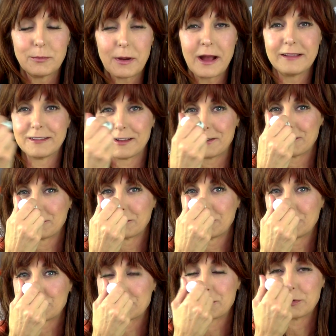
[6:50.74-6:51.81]
highlight
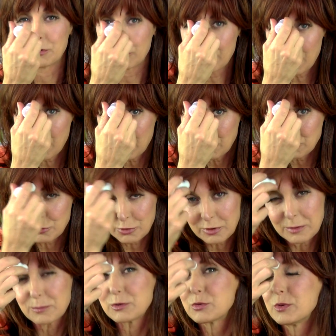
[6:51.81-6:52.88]
your tip of your nose, or
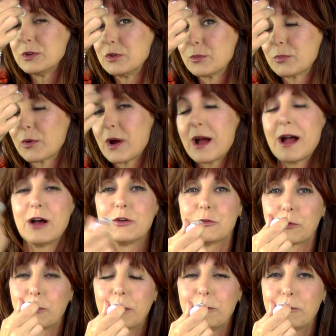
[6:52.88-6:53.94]
in between your
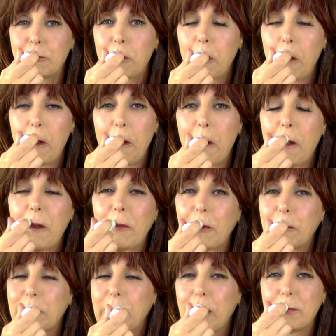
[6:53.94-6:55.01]
brows, or even the
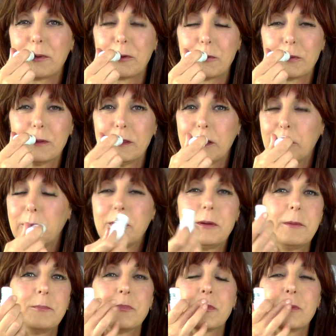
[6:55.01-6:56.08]
top of your lip.
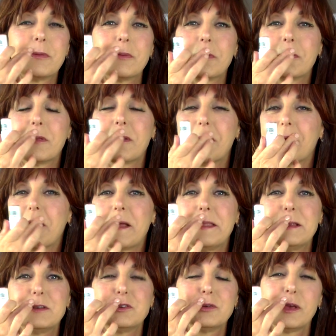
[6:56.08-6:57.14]

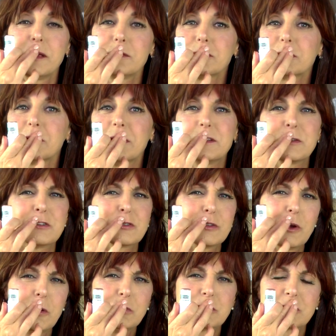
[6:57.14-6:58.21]
And it's
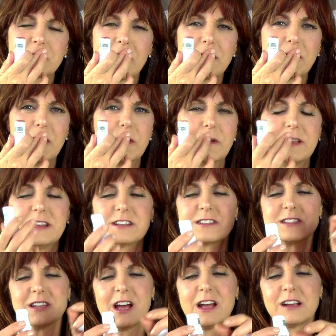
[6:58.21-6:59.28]
so subtle, and
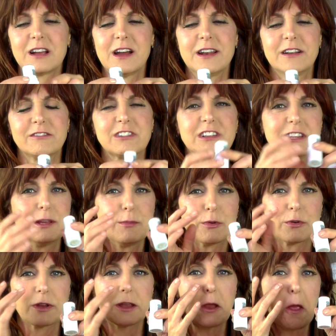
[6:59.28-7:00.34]
it's not kind of
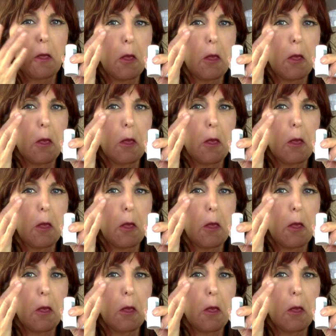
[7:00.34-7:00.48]
glimmery.